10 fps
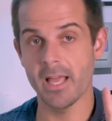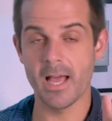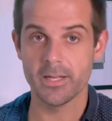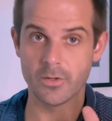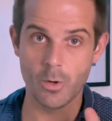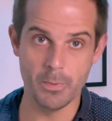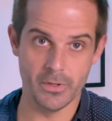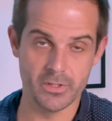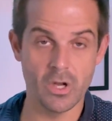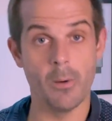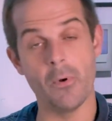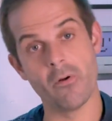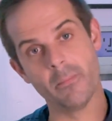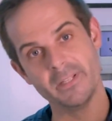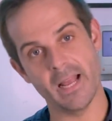the card up at the top
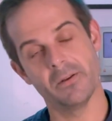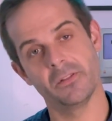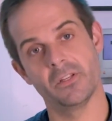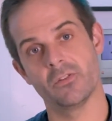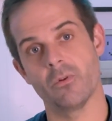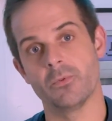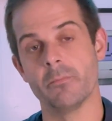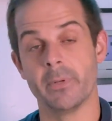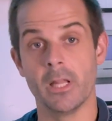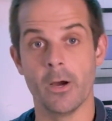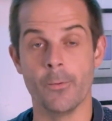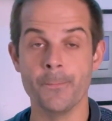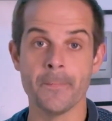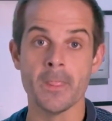or it'll be down in the description below.